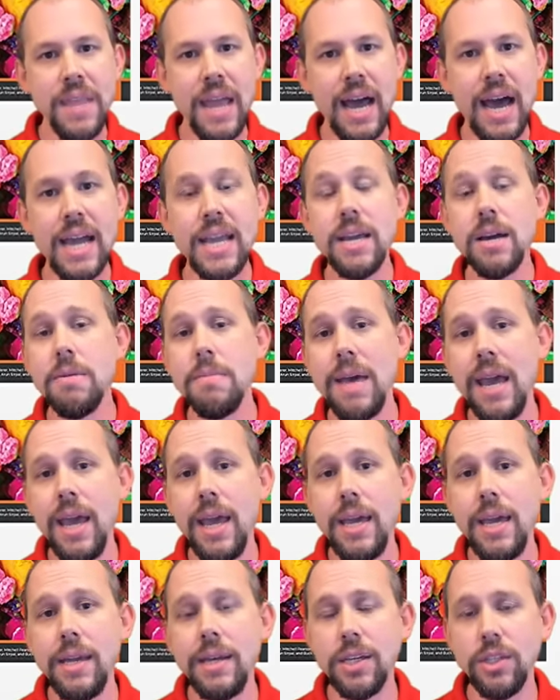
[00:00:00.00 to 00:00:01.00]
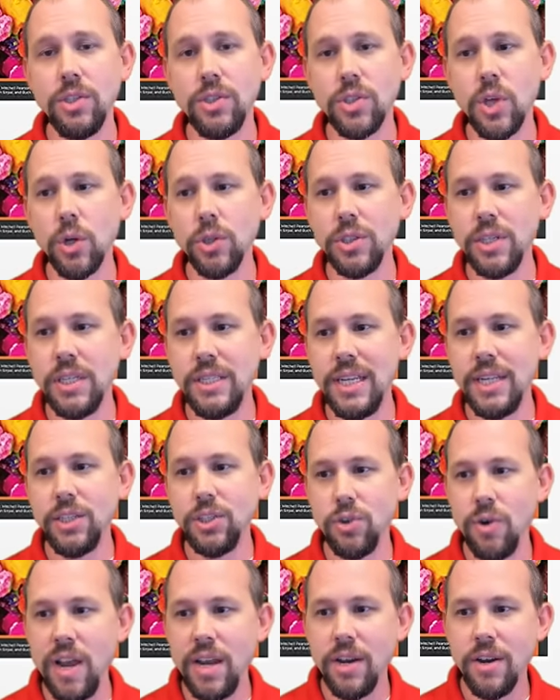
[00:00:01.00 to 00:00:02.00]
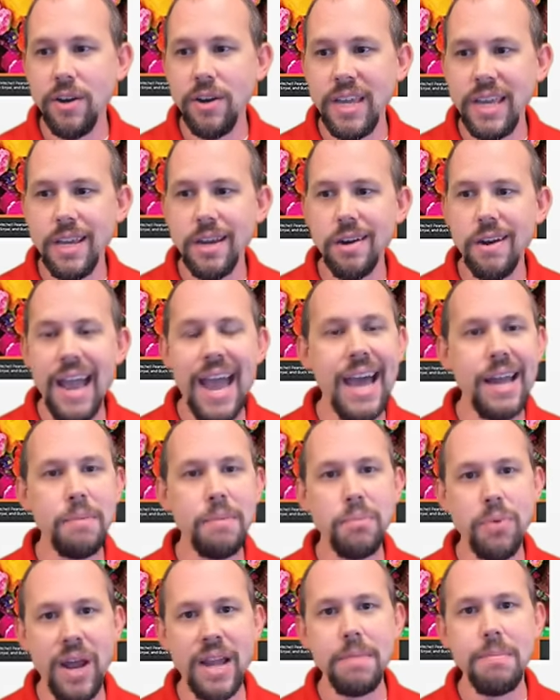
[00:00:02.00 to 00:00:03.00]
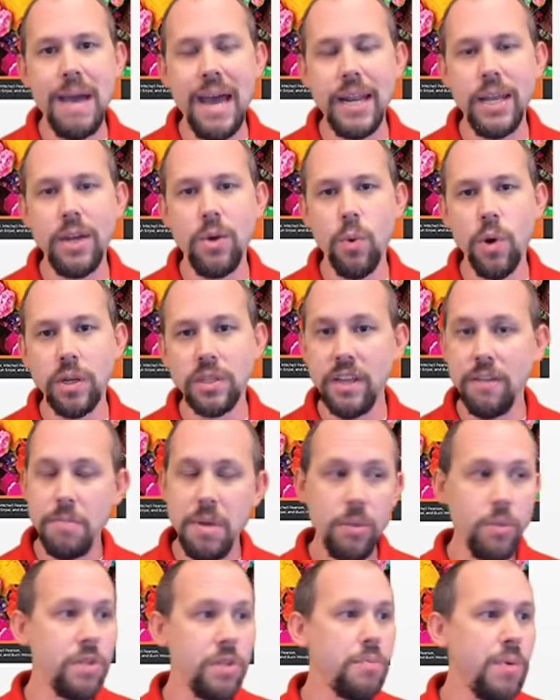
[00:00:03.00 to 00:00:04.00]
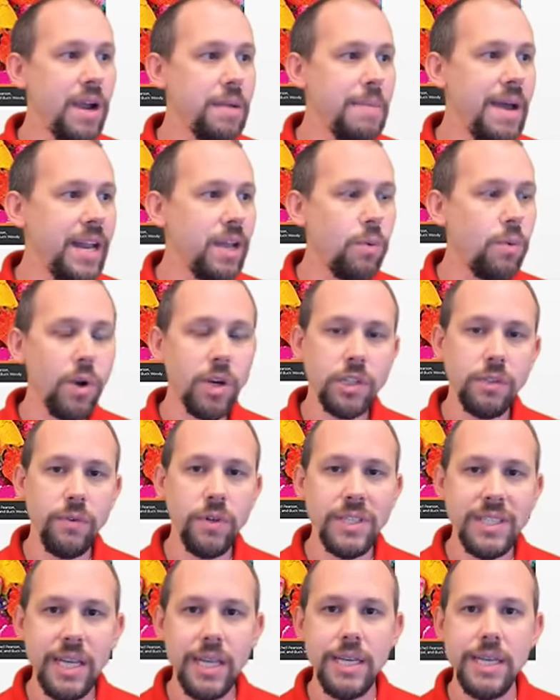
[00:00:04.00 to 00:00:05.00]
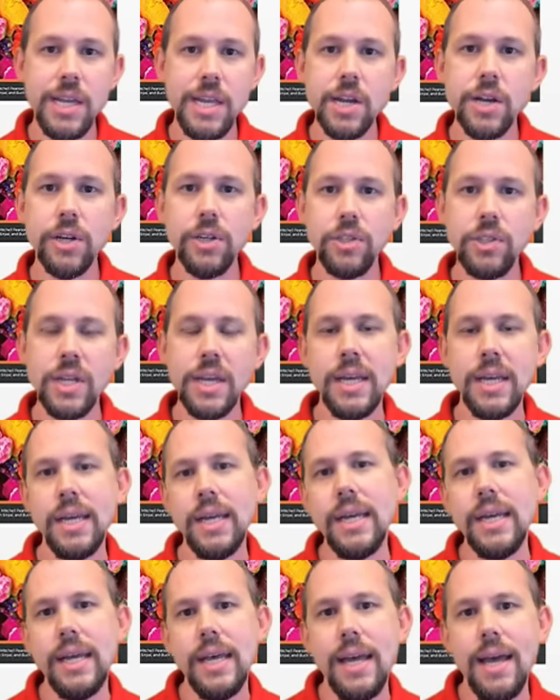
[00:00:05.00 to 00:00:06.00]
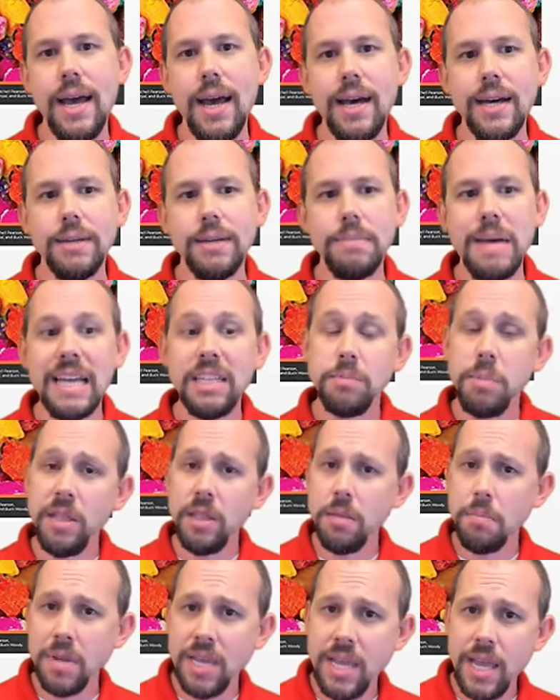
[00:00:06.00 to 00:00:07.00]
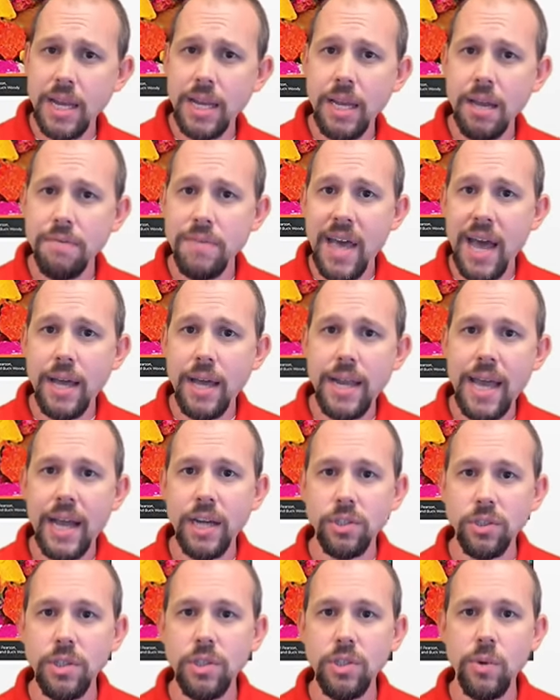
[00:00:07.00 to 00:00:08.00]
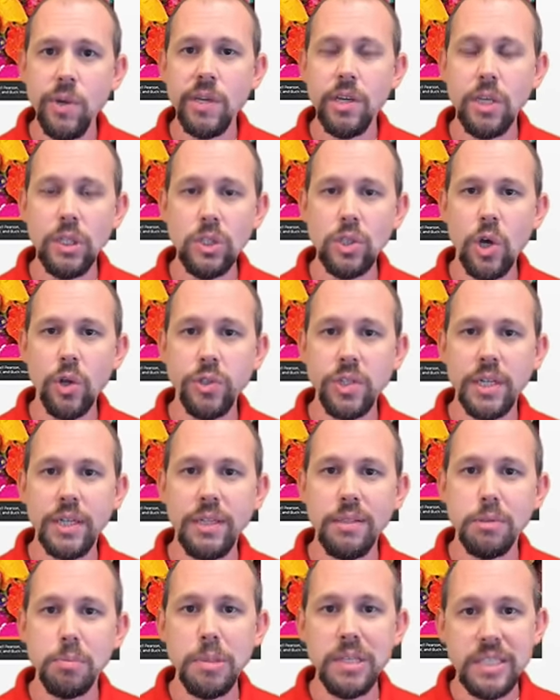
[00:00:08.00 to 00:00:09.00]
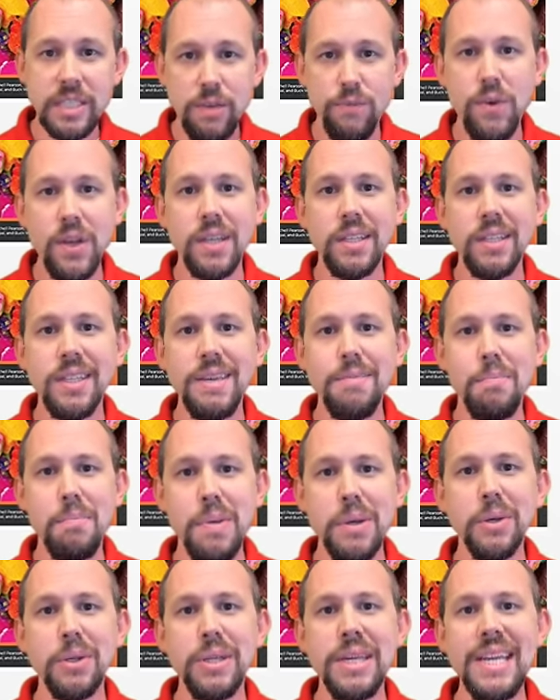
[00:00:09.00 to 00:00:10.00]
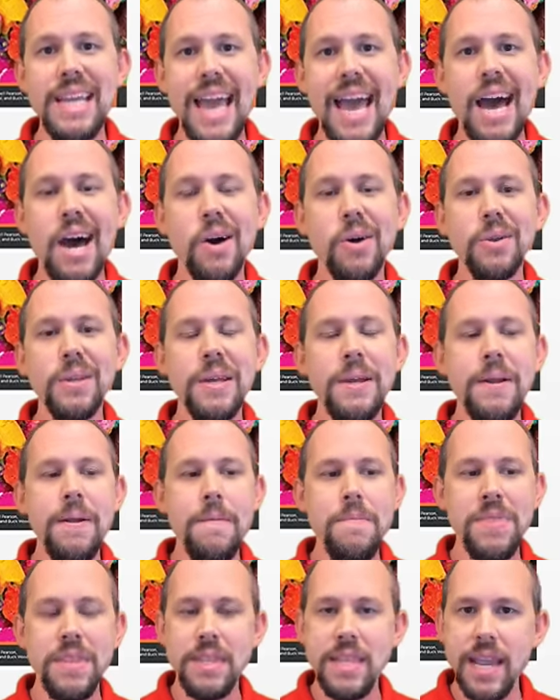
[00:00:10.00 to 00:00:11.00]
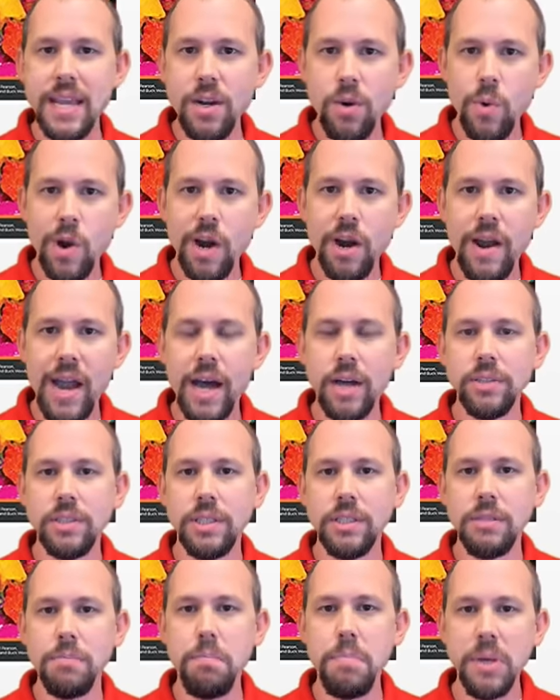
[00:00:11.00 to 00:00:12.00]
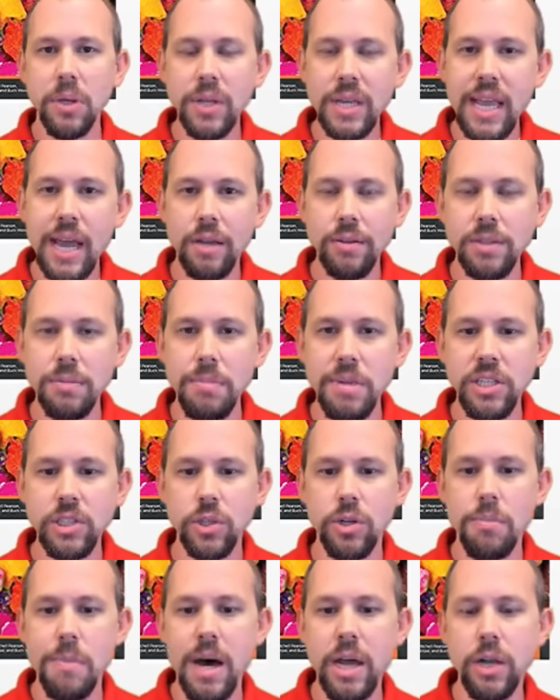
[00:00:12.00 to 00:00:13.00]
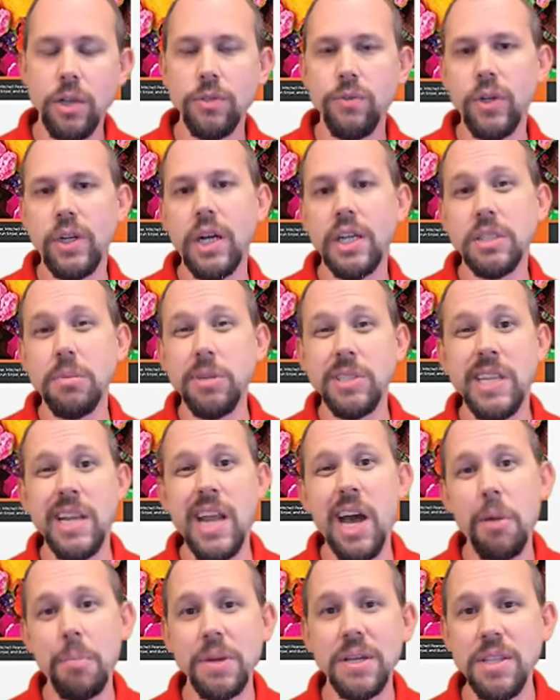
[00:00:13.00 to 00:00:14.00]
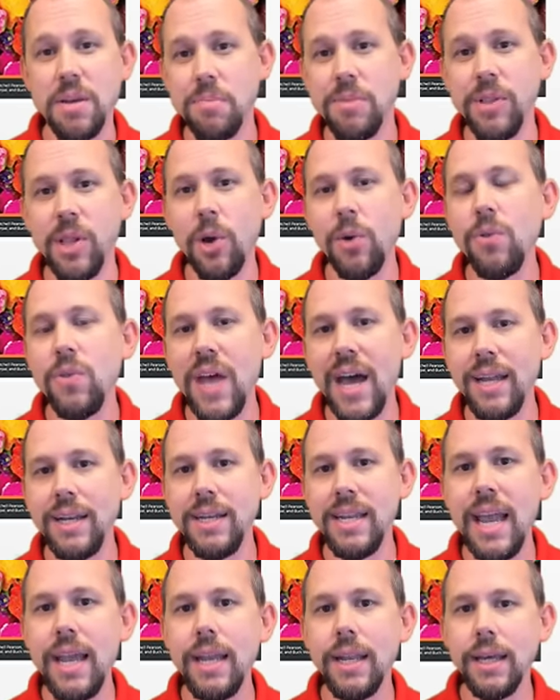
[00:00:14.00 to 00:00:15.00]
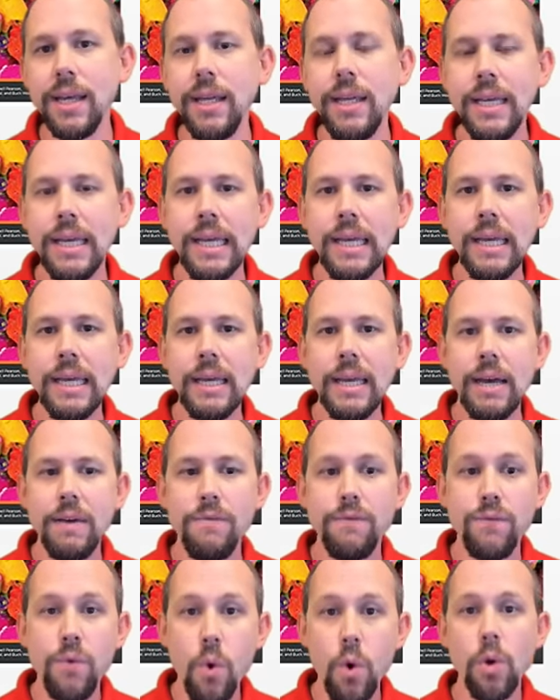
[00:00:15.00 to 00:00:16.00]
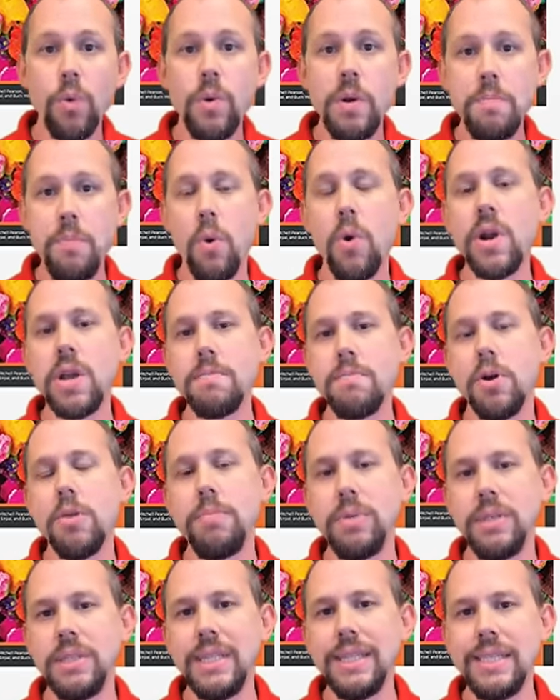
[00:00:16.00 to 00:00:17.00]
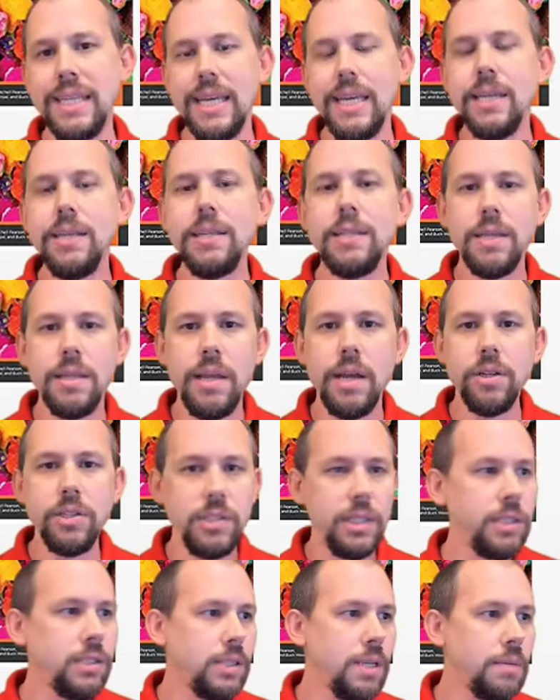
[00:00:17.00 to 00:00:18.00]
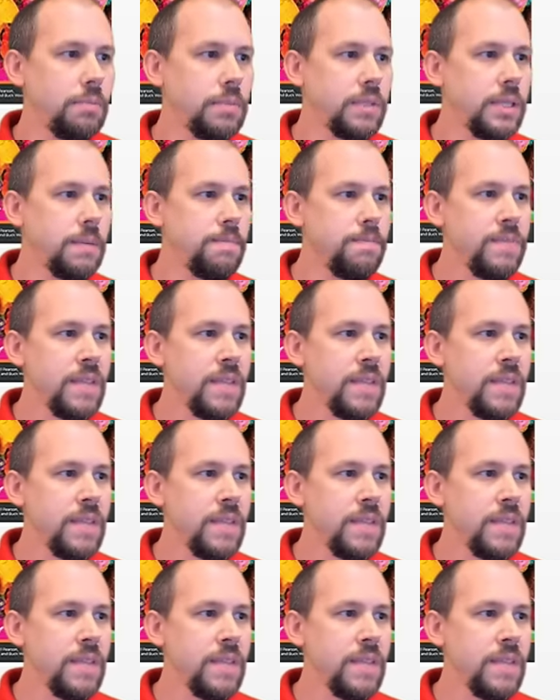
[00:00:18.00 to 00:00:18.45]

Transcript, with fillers: I am a consultant and trainer here at Pragmatic Works. I've been with Pragmatic Works for 10 years. Um, I spent the beginning of that actually doing consulting, specifically building out data warehouses, building out dimensional models for customers, and helping them load that data for reporting purposes into their systems.